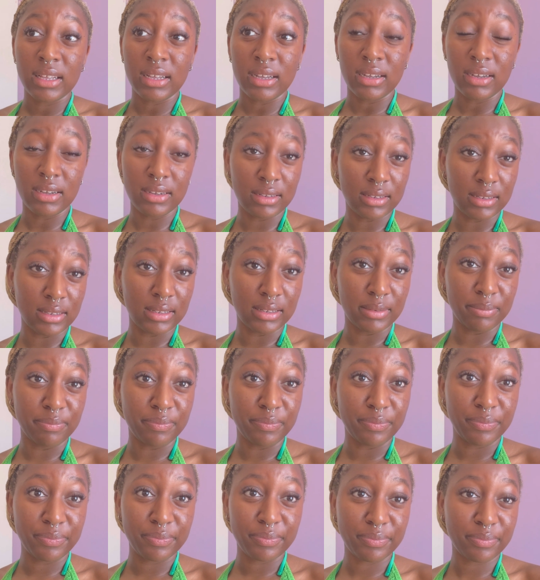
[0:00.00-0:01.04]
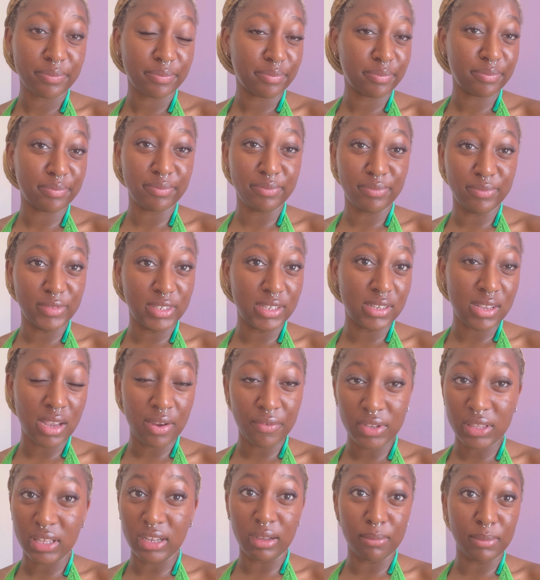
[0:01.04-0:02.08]
Um, just
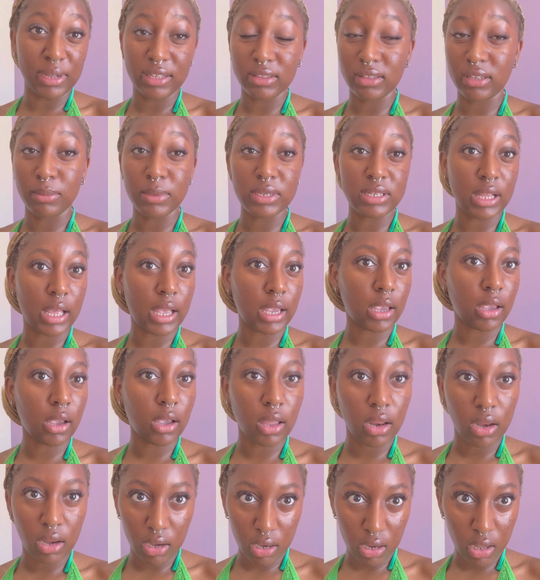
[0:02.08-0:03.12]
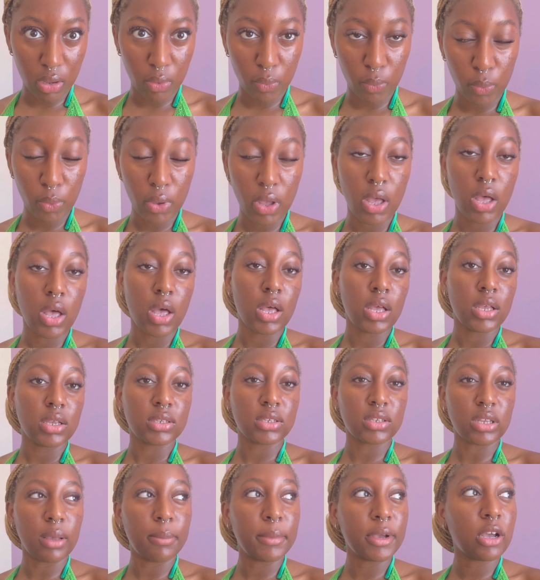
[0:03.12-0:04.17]
everything about them is like, no.
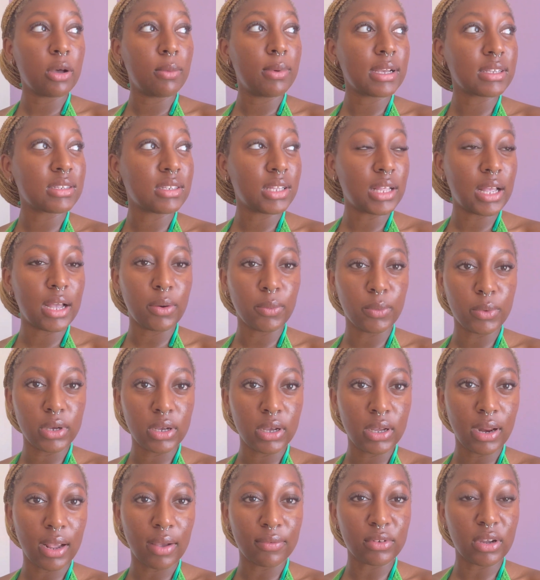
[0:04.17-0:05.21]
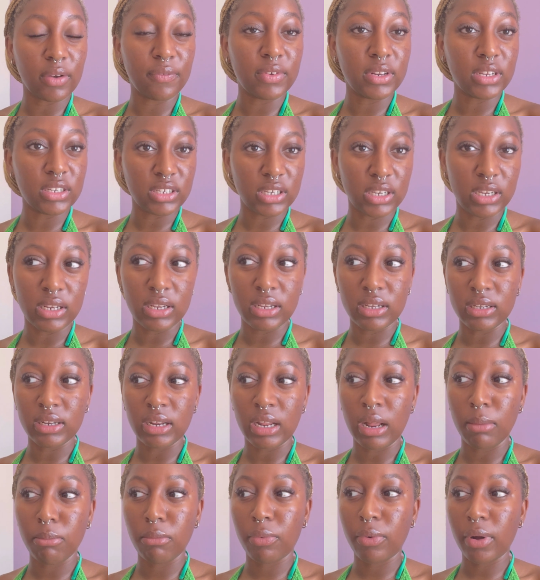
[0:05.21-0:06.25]
So I'm gonna go back to that one after I finish eating and
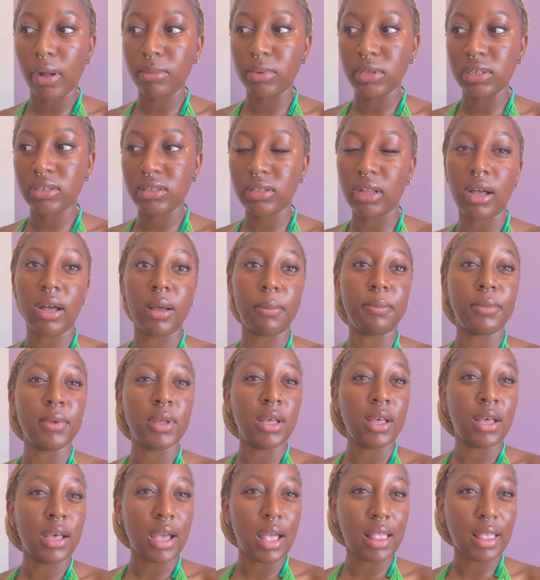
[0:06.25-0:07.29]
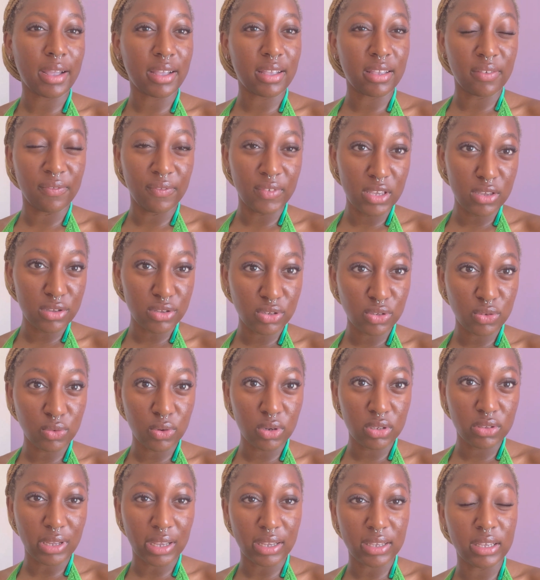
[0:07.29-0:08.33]
I'm gonna probably stop at like convenience
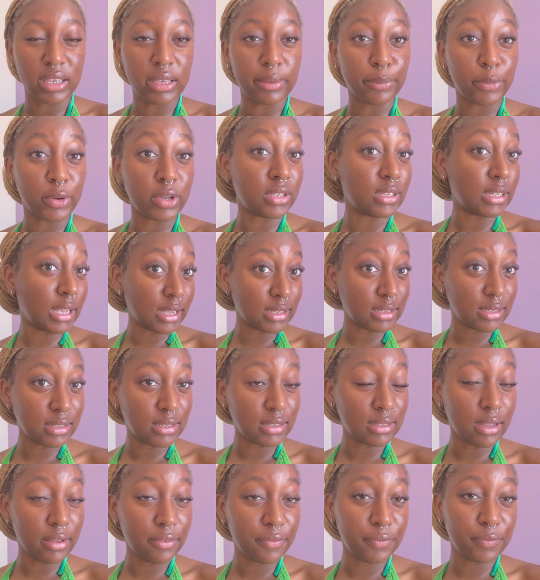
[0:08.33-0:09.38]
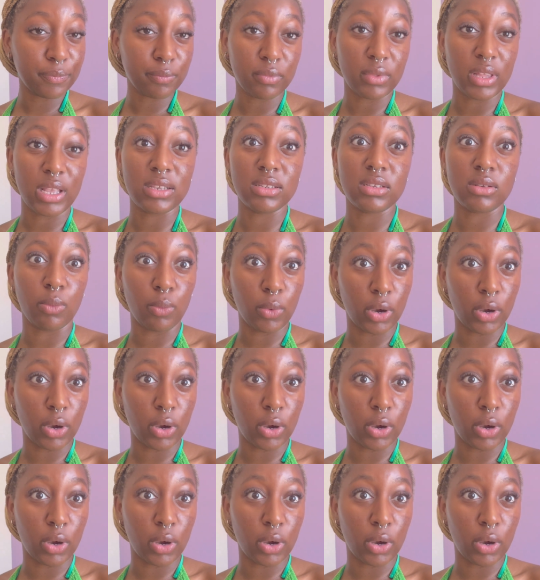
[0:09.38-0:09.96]
stores so I can get more snacks and stuff and some